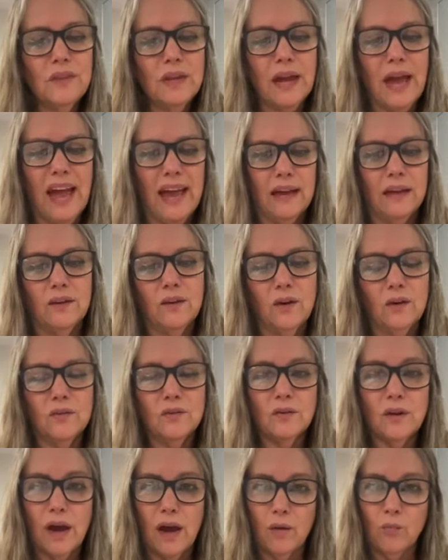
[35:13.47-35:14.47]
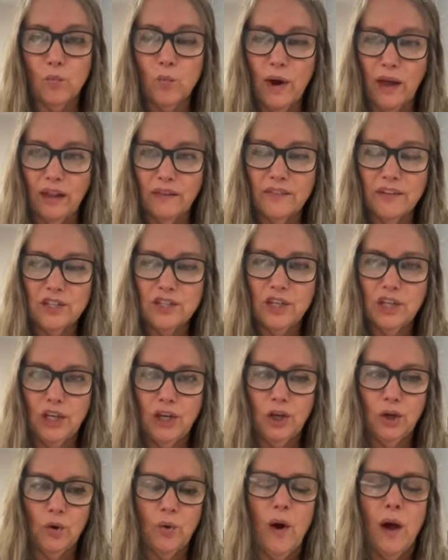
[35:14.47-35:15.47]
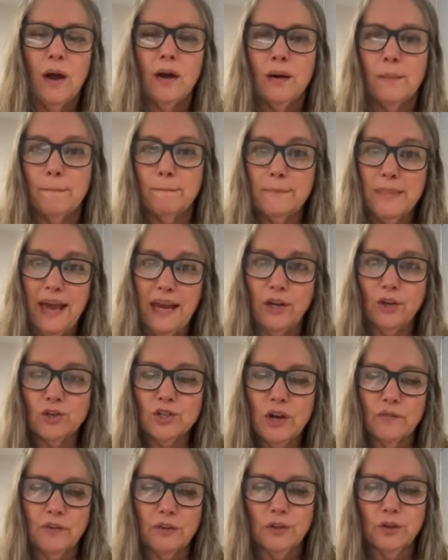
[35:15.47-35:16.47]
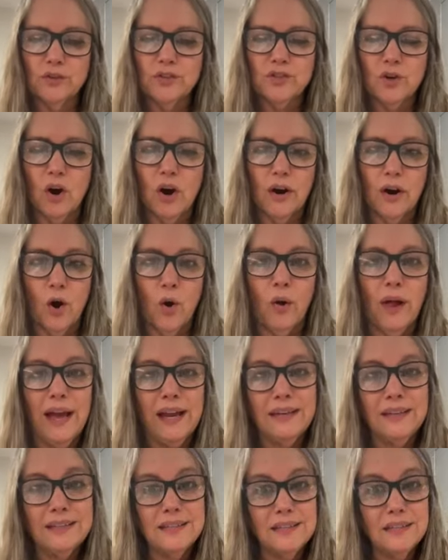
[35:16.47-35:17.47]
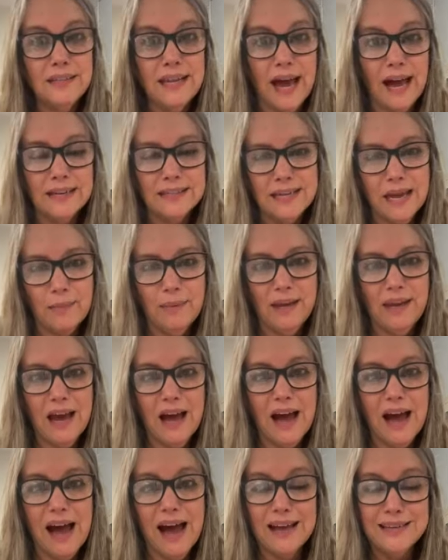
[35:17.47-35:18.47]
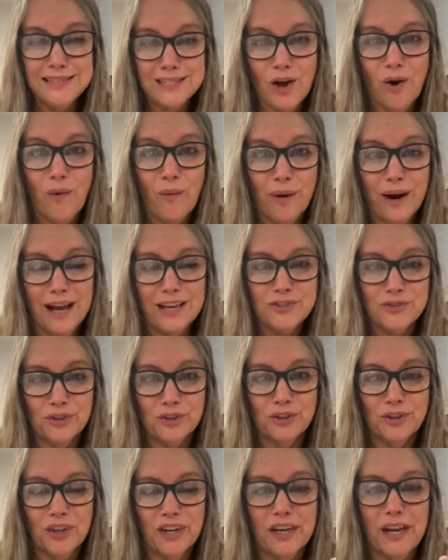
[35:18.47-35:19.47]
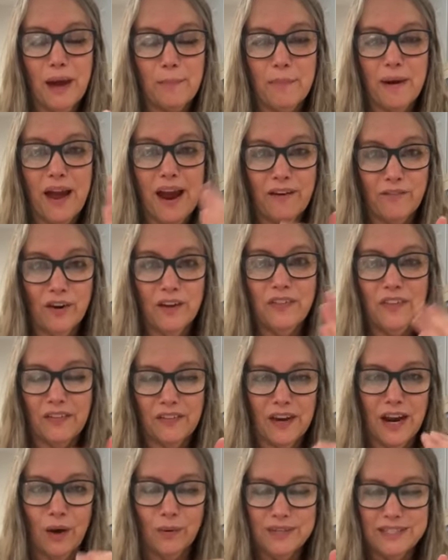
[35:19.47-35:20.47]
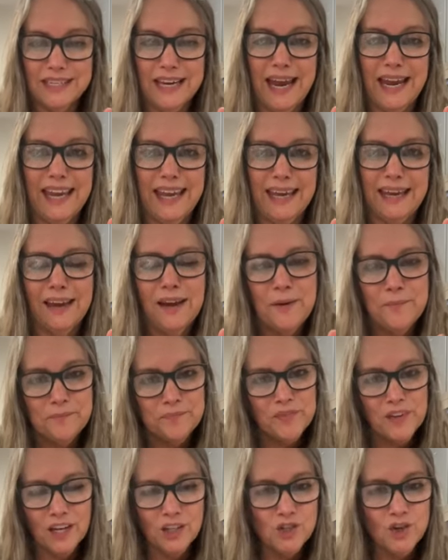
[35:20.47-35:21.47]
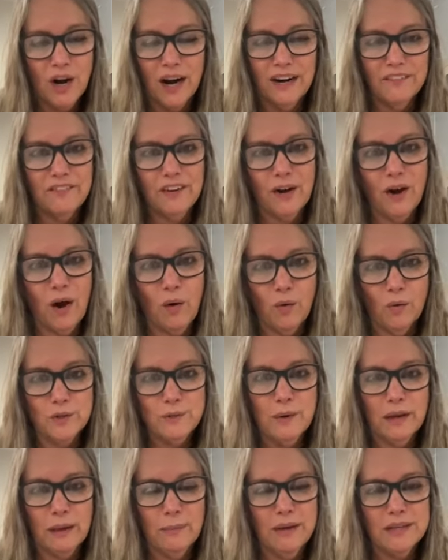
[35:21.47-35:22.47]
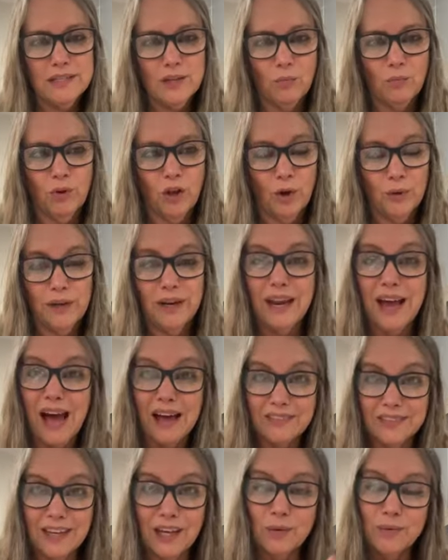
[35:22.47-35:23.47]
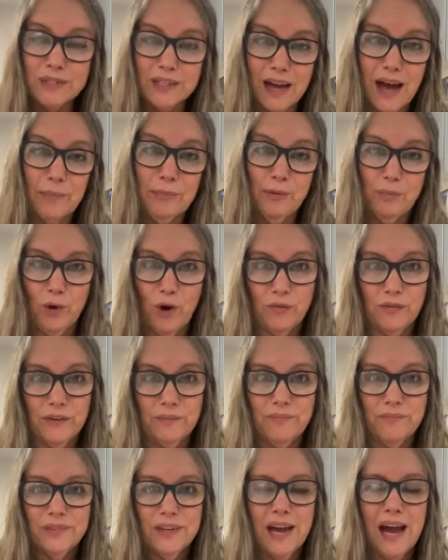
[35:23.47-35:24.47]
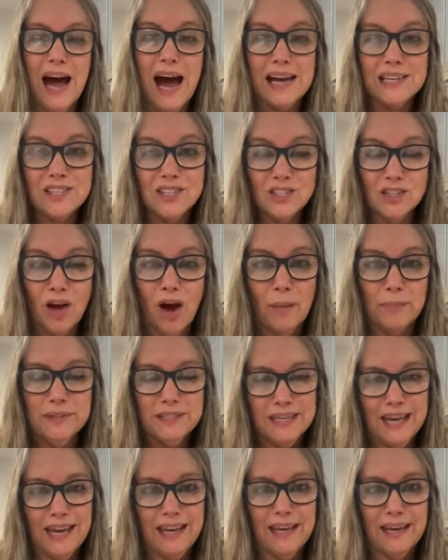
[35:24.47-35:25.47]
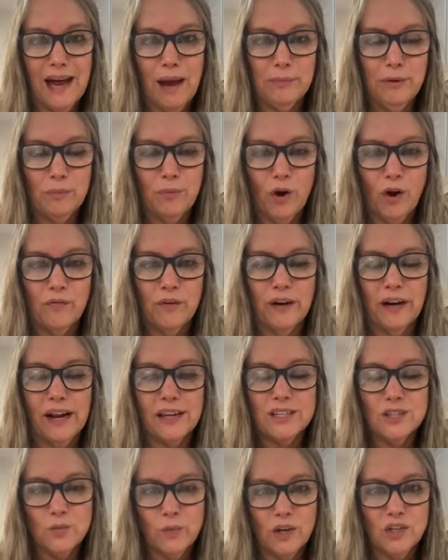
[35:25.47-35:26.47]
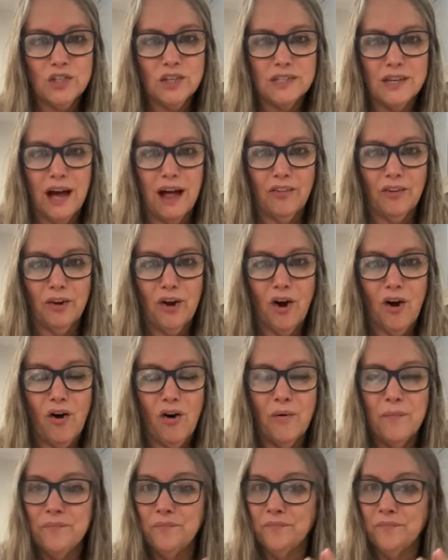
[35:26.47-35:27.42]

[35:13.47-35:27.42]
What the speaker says: and relevant to you. Make yourself a little star goal. And yeah, Debbie, so when I started looking up everything that I was taking and trying to figure out what was making me so bloated, I think it was the ibuprofen. I stopped taking ibuprofen and I switched to Tylenol,